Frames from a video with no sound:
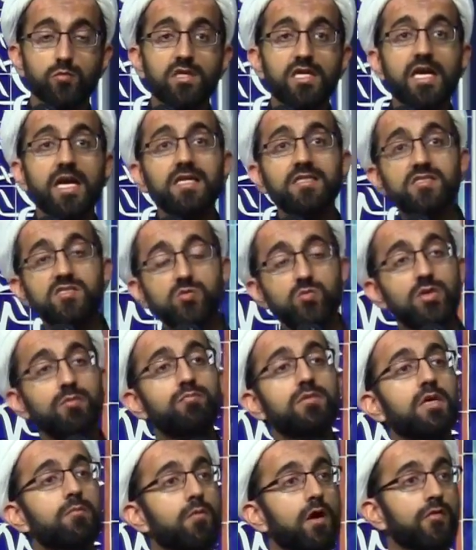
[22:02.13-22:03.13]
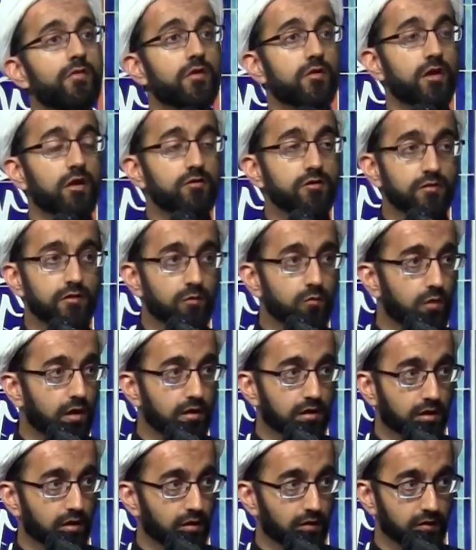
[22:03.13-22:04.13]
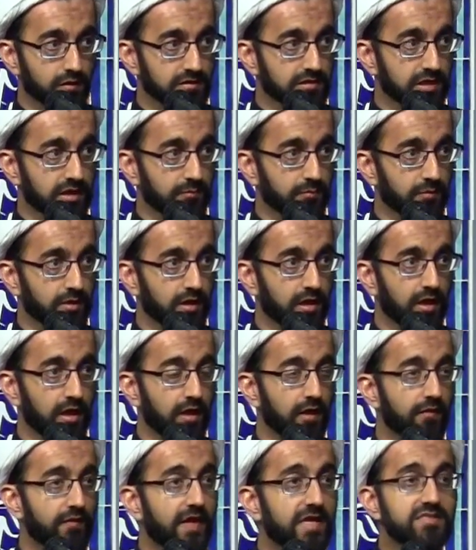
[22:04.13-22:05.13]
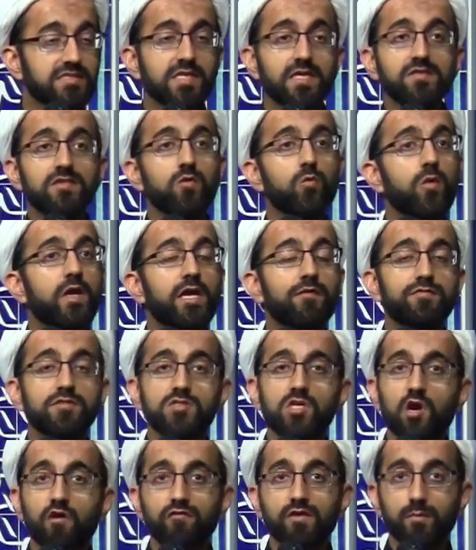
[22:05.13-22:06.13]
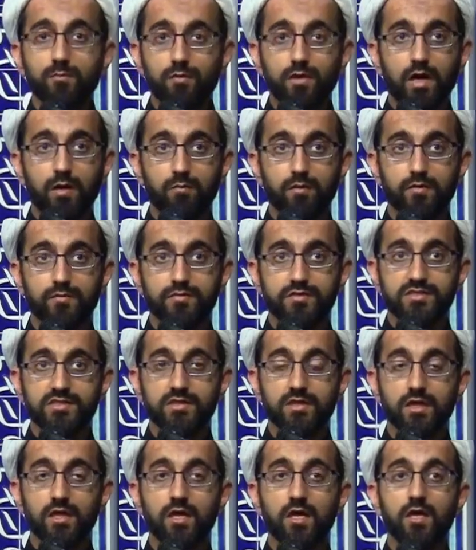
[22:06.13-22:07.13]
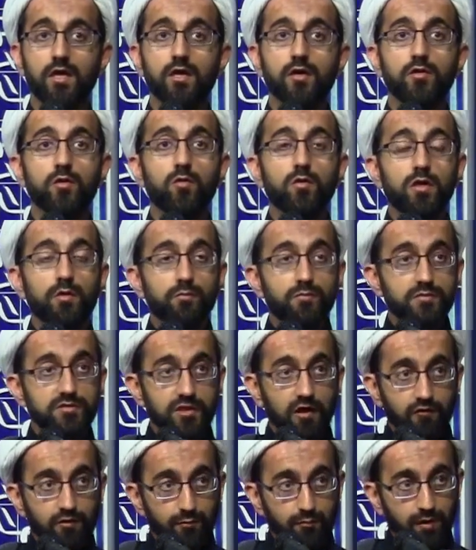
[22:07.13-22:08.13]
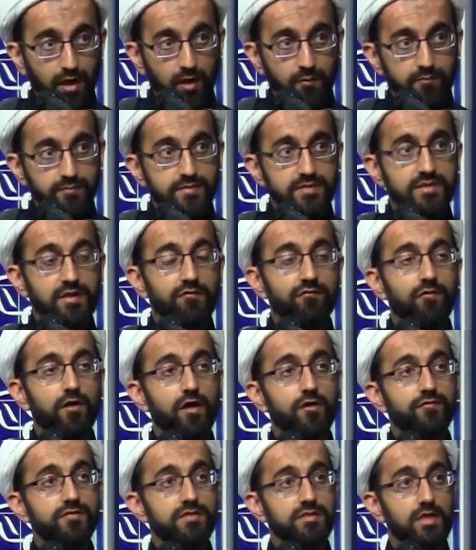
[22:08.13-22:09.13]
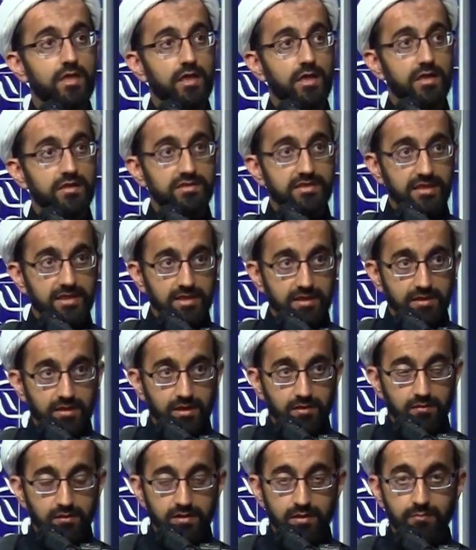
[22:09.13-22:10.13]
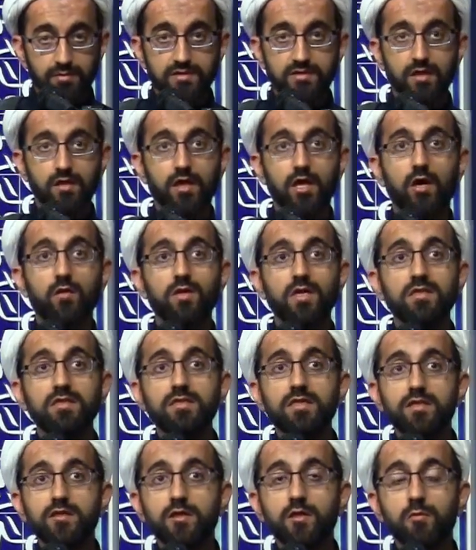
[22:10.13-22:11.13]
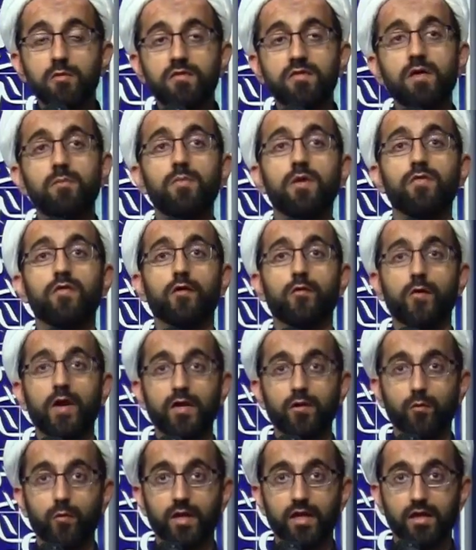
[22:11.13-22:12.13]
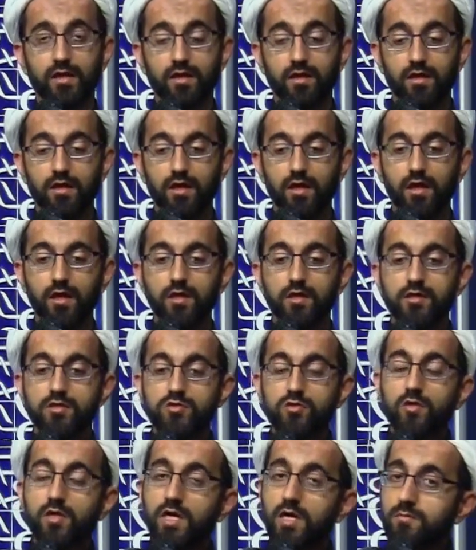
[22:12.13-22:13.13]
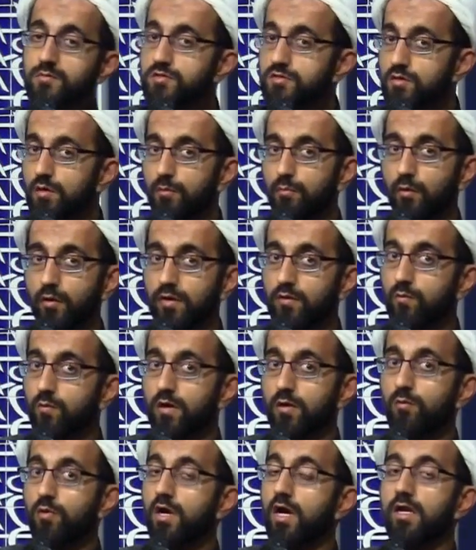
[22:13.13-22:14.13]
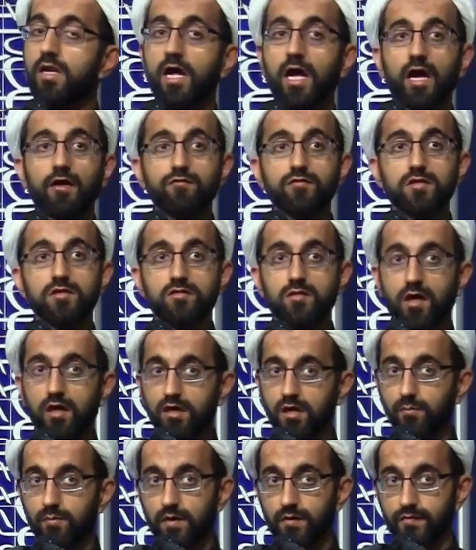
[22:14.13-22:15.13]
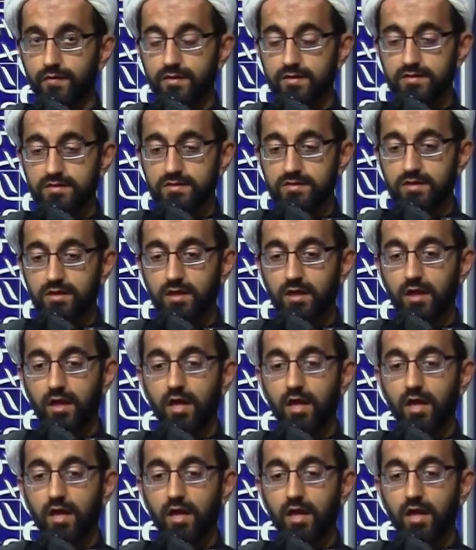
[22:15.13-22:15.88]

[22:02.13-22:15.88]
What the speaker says: We can't sweep them under the rug all the time. That's not the way of solving problems. No, solving problems involves taking them into account and dealing with them in the right way. So there comes to a point where we're going to have to talk about this.